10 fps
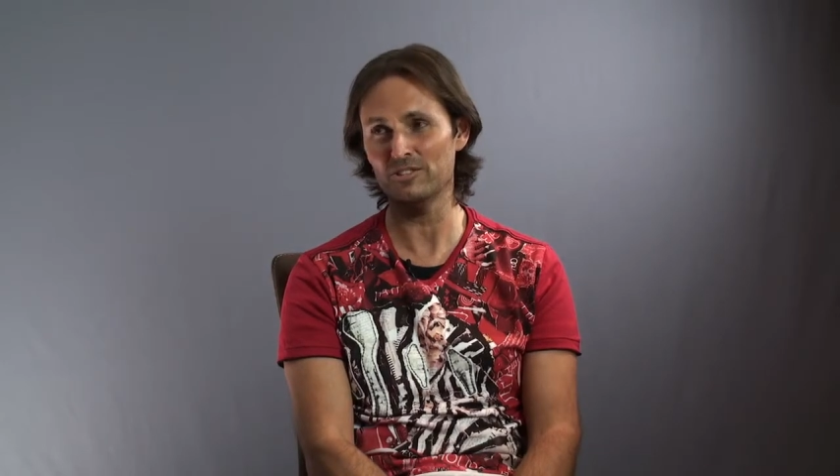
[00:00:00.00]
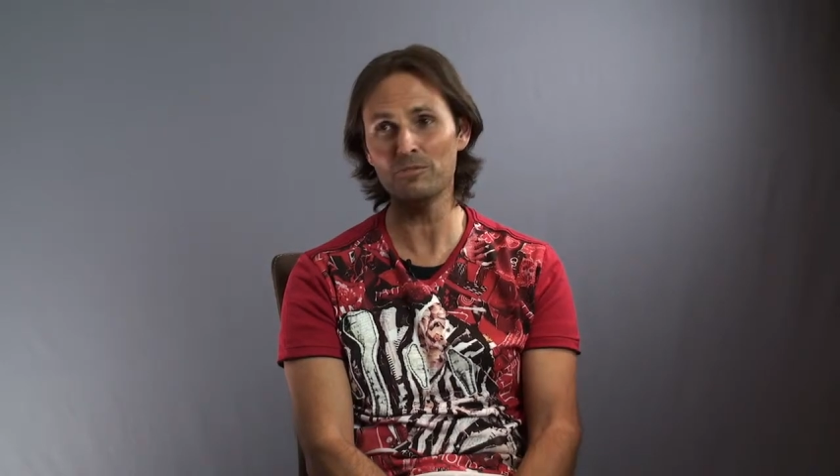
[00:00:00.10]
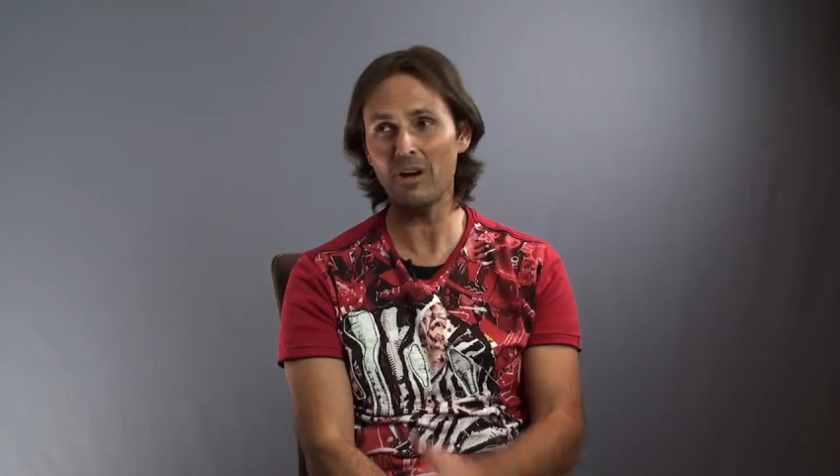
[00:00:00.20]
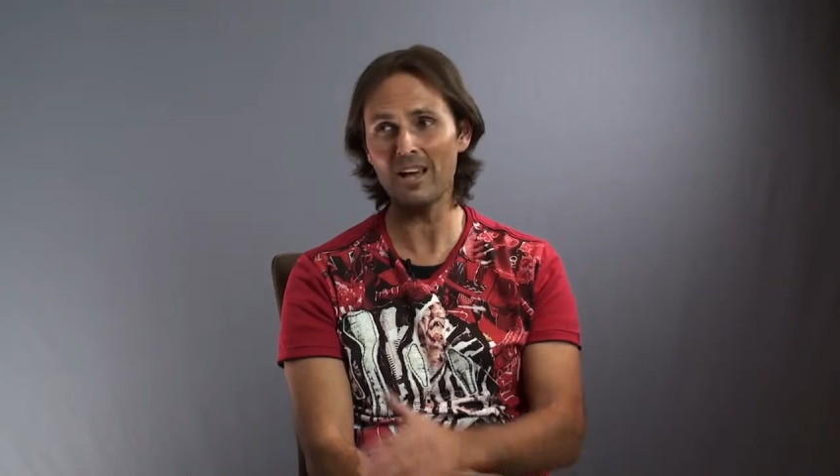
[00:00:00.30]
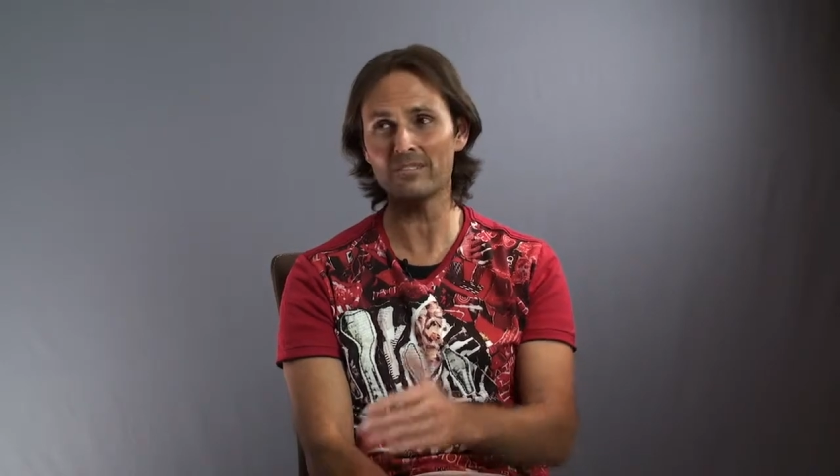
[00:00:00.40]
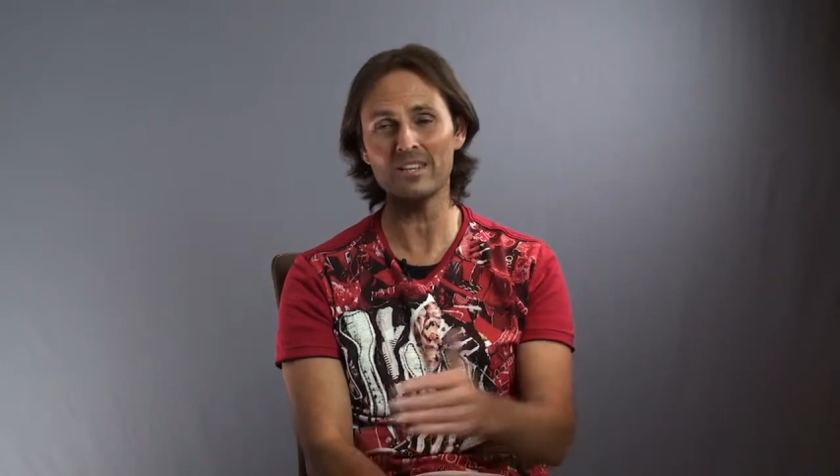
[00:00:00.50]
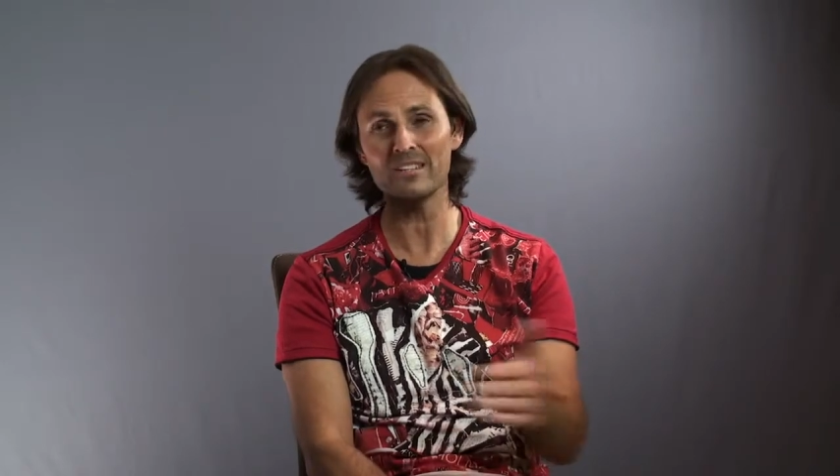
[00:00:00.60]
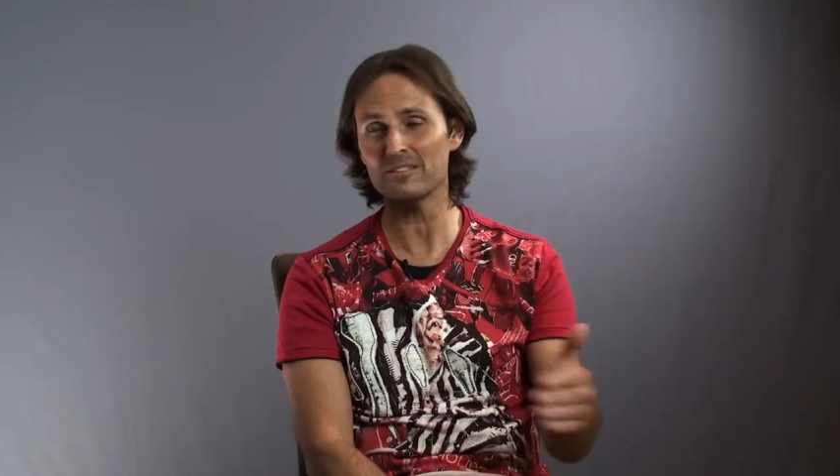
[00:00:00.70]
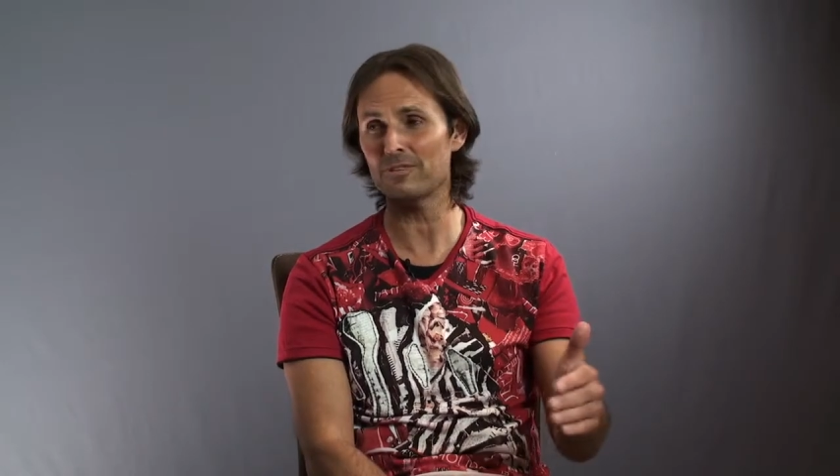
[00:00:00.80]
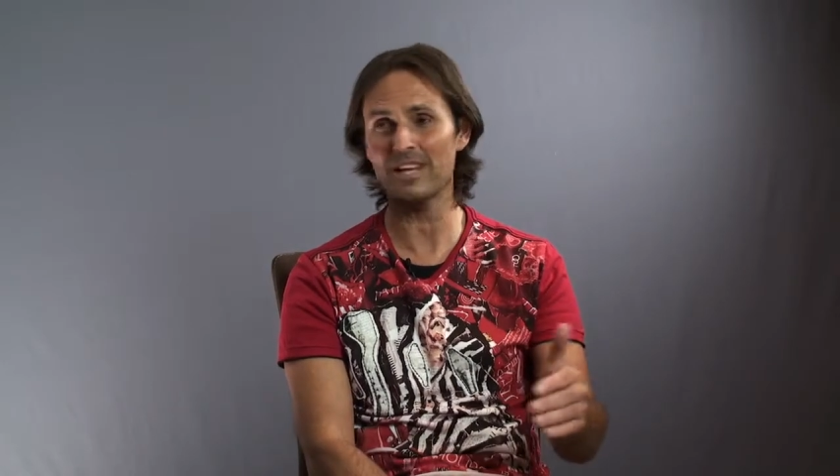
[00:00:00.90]
And you might
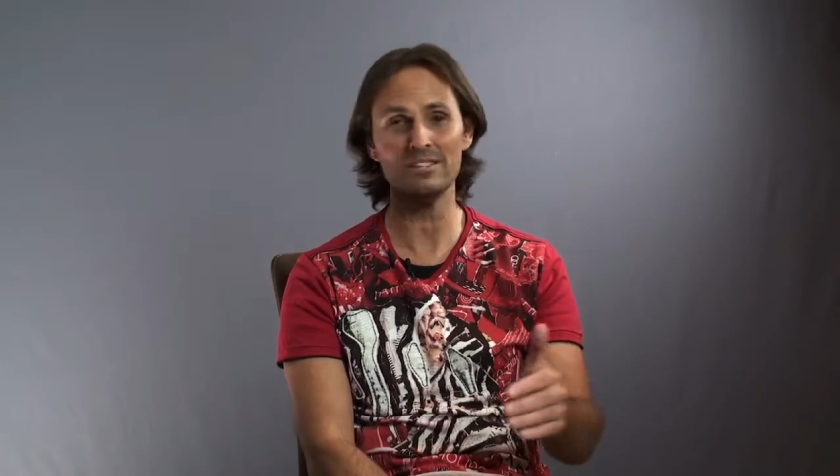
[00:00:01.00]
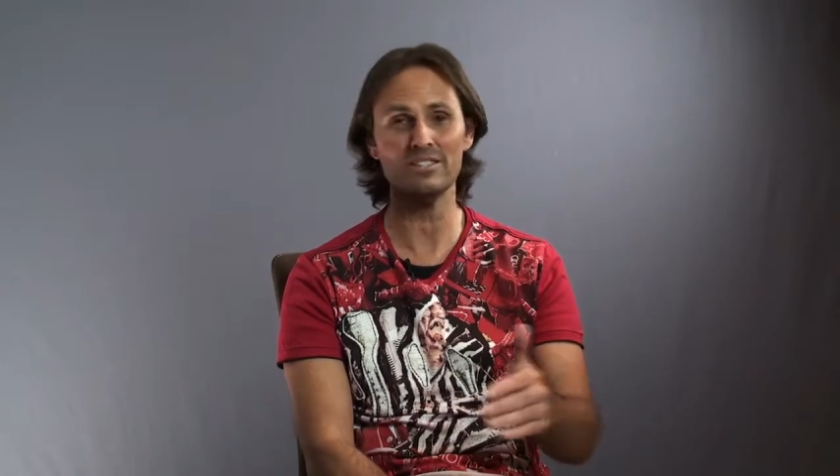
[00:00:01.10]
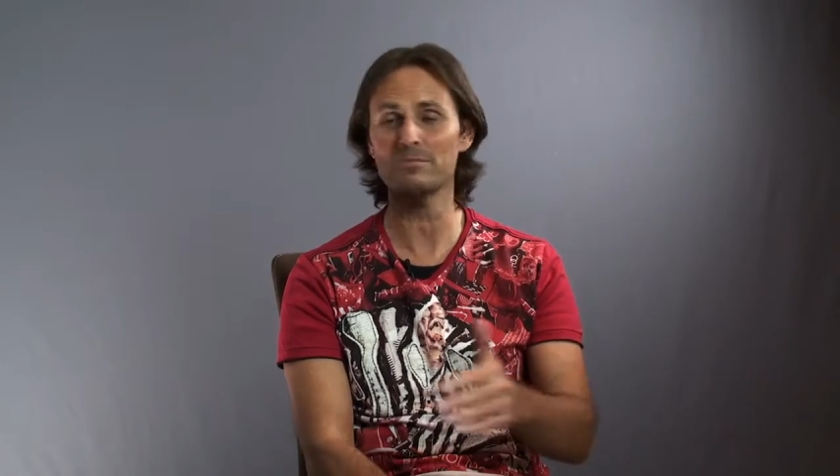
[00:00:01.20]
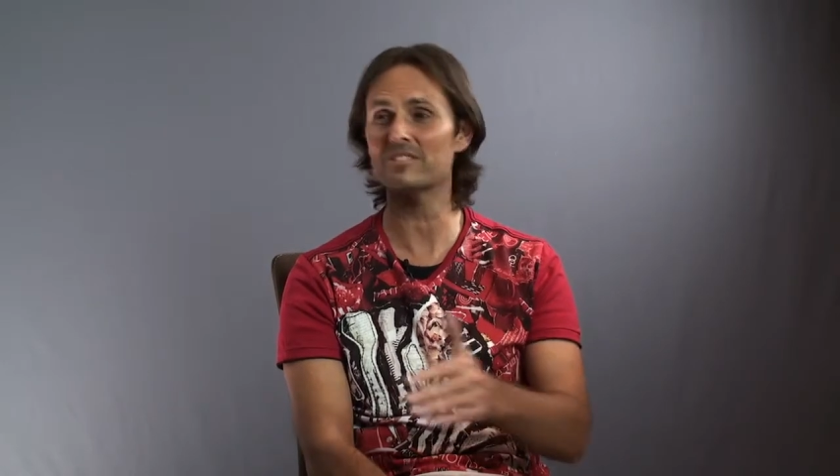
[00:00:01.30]
think the relationship